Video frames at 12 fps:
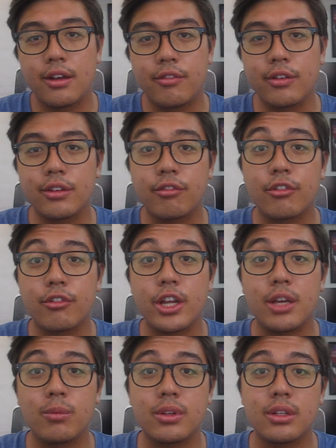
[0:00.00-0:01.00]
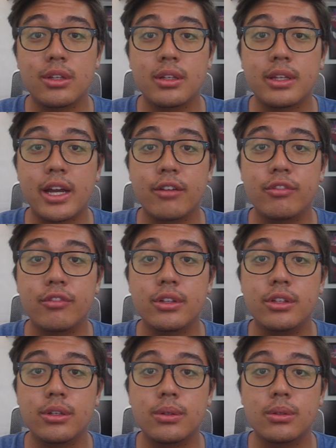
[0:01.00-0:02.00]
fill the frame with the entire
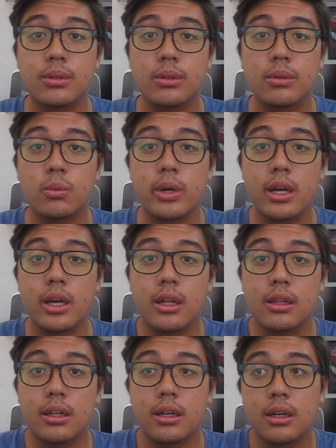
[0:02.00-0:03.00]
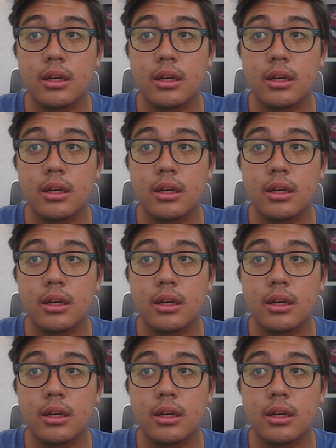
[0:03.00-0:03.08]
video, well,